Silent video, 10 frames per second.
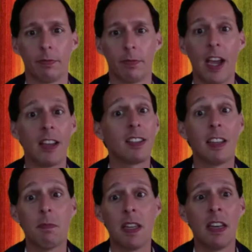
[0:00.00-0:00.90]
Nice
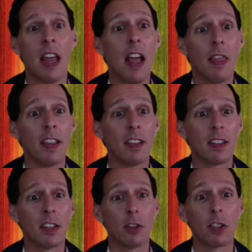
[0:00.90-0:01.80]
can mean things
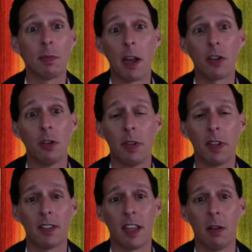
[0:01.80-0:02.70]
that are special
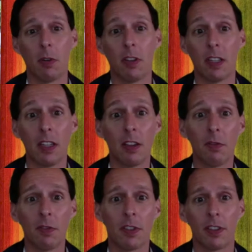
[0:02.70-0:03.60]
because they were a
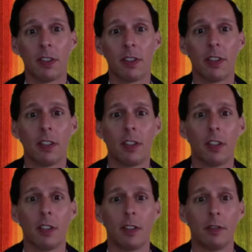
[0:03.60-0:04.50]
gift,
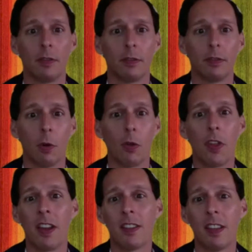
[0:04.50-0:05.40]
or
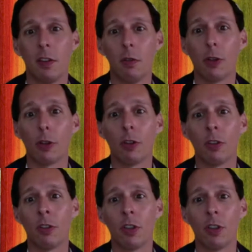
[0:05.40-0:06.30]
things that you
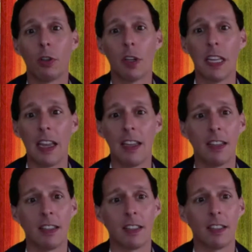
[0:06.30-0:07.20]
learn to create.